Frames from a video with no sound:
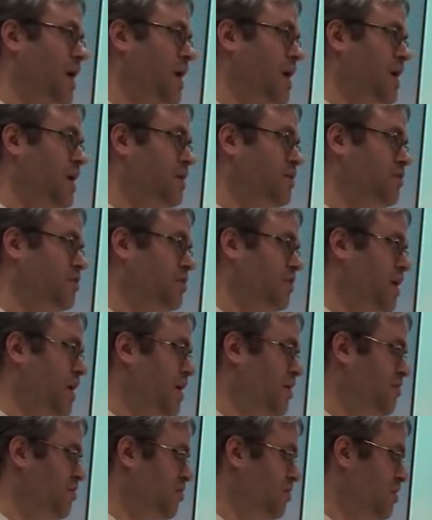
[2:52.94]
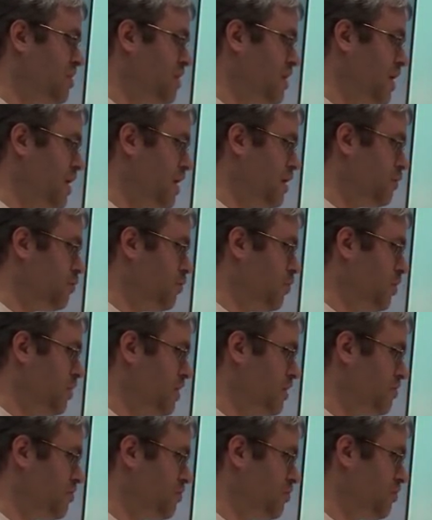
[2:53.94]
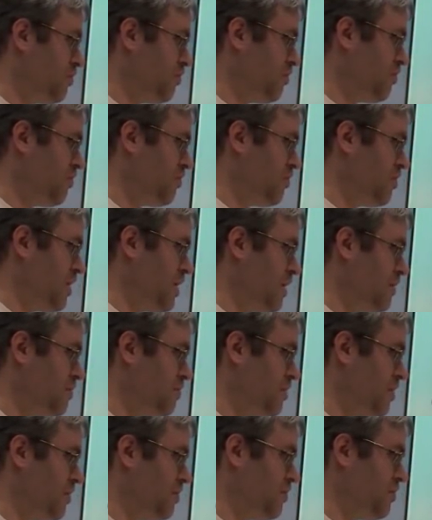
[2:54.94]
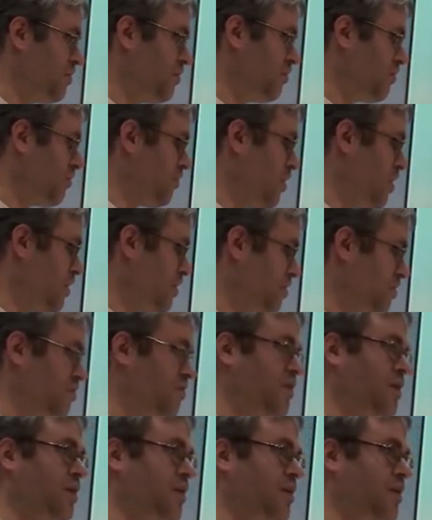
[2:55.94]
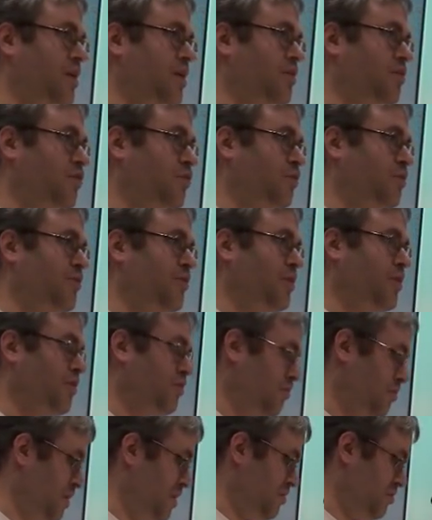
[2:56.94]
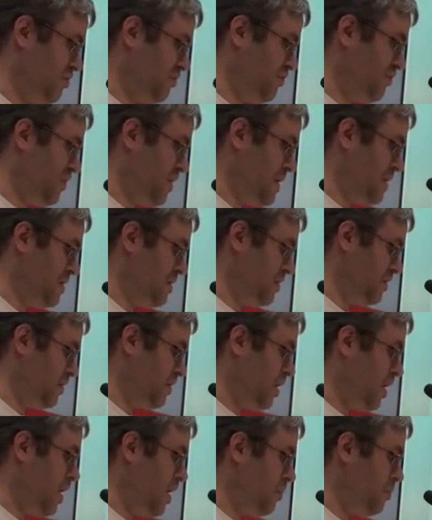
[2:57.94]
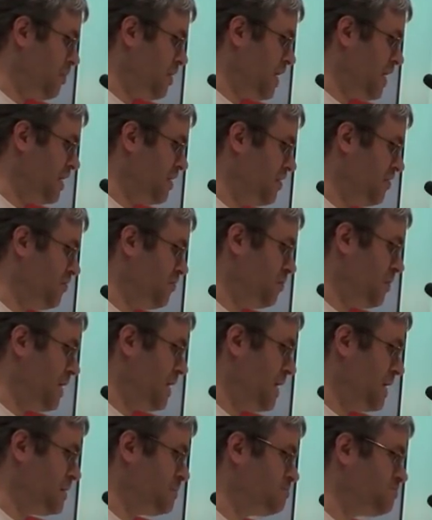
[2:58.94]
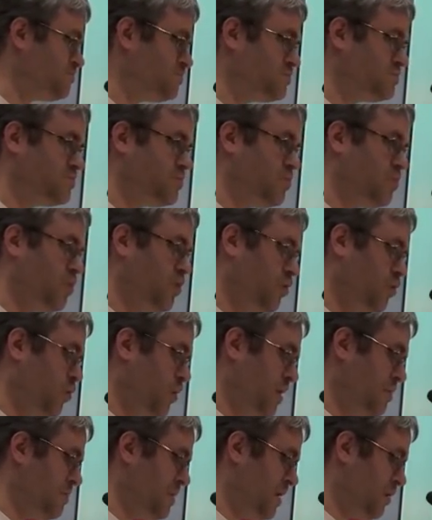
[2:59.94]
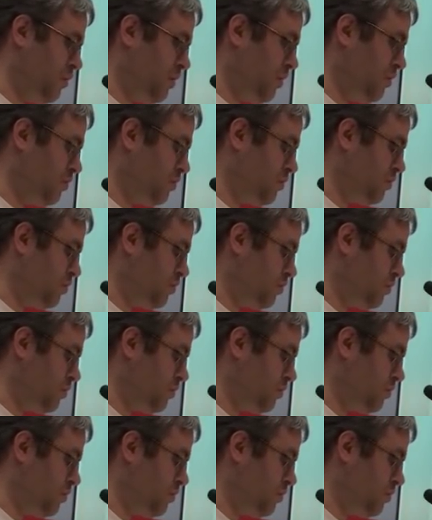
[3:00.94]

And lastly, I wanted to state that this talk is dedicated to a very special friend and comrade of mine who I met while